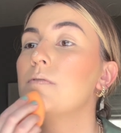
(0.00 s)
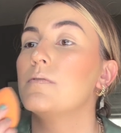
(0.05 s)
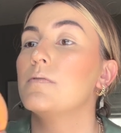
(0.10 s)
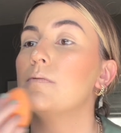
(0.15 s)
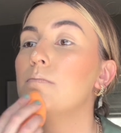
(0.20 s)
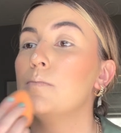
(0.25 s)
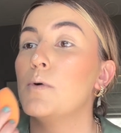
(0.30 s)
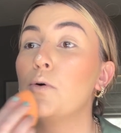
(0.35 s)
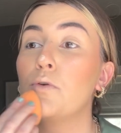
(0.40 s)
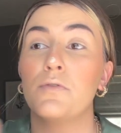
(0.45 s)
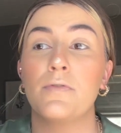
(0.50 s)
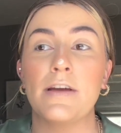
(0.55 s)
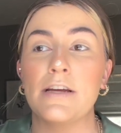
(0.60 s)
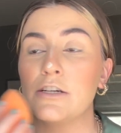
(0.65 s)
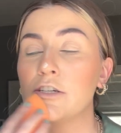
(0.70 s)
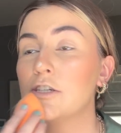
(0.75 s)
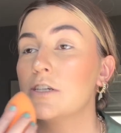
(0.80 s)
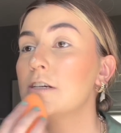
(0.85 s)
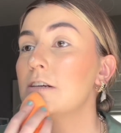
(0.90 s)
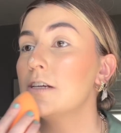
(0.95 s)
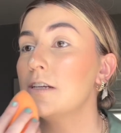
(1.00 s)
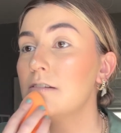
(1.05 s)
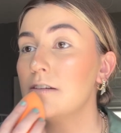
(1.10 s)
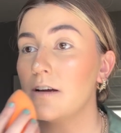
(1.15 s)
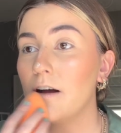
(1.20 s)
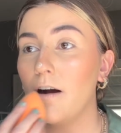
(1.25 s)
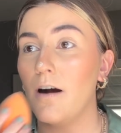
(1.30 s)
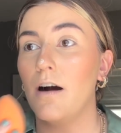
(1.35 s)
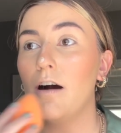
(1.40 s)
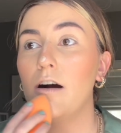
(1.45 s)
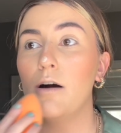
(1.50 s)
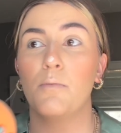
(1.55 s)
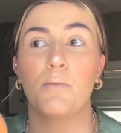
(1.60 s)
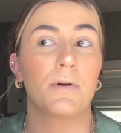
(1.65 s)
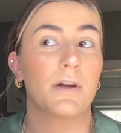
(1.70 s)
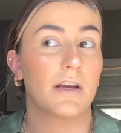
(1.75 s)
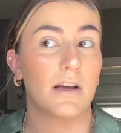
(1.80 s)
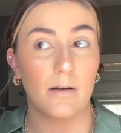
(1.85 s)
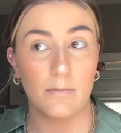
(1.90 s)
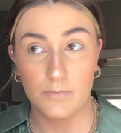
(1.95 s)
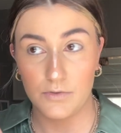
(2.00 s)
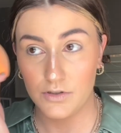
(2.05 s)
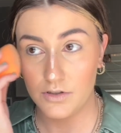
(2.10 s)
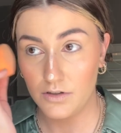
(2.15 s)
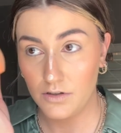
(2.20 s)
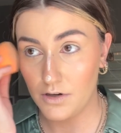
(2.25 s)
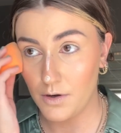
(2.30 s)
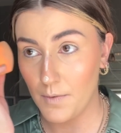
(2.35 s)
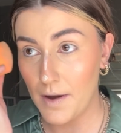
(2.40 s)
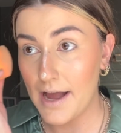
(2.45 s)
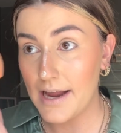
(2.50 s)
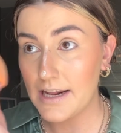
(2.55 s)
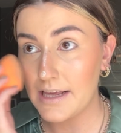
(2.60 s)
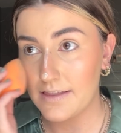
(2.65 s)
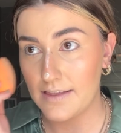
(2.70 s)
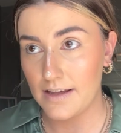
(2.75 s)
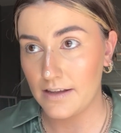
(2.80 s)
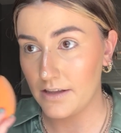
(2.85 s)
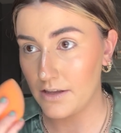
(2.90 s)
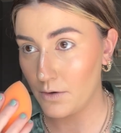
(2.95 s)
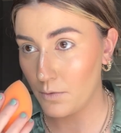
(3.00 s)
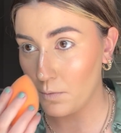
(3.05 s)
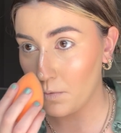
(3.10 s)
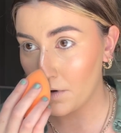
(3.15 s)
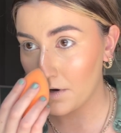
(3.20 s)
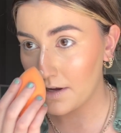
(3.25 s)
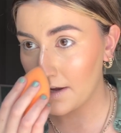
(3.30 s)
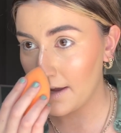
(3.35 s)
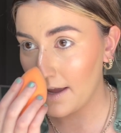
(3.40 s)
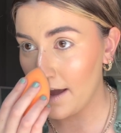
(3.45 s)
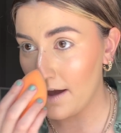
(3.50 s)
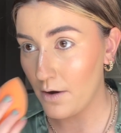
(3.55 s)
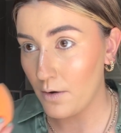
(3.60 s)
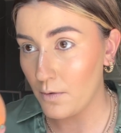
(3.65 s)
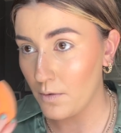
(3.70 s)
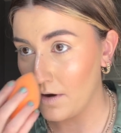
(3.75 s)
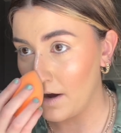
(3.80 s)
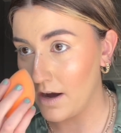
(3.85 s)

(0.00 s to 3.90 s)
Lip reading: motivation when it comes to, you know, anything like working out.